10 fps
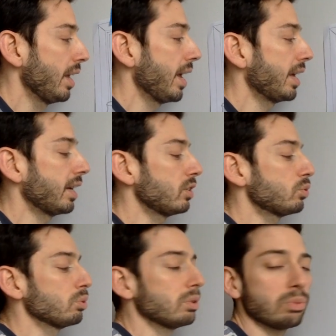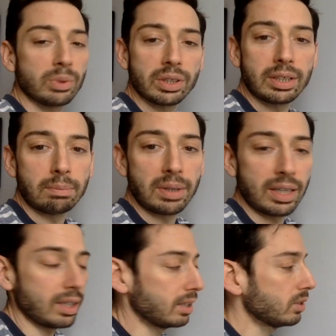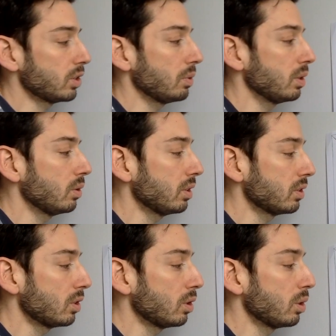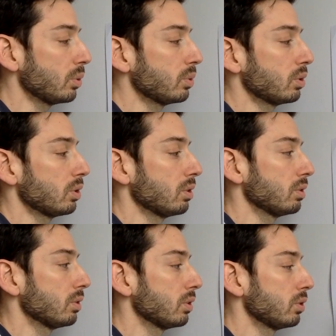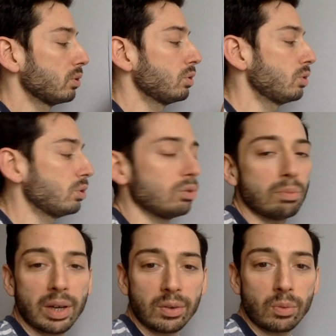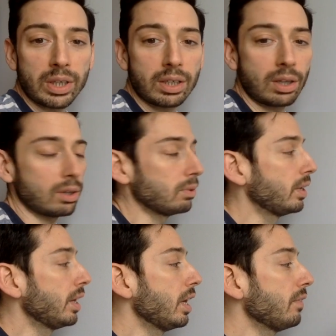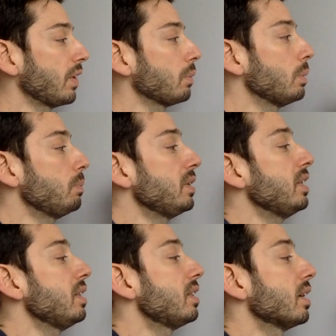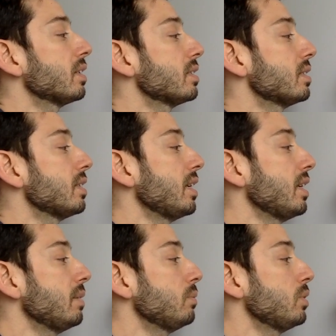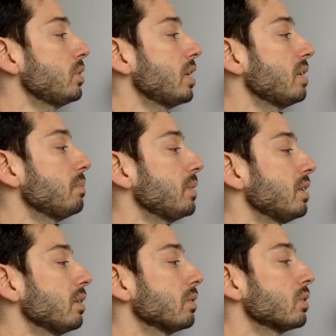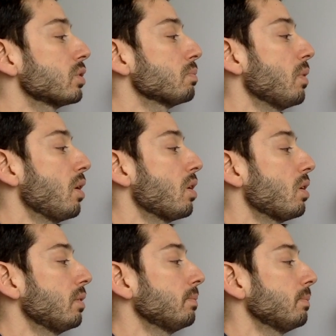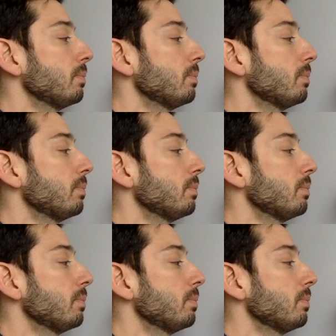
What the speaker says: and I drew it really big so it looks closer to my window. If I repeat that same shape here small,